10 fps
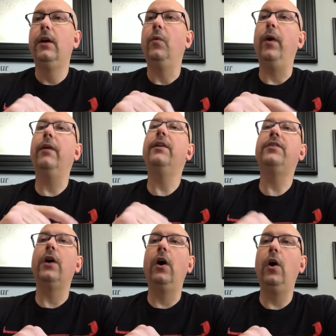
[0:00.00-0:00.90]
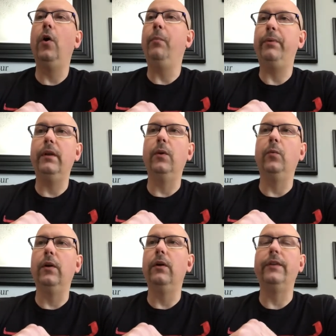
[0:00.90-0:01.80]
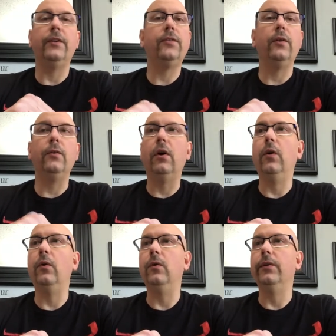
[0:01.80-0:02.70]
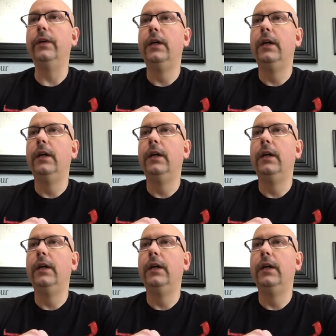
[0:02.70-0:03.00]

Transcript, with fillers: Where is the hope in a world that's so cold?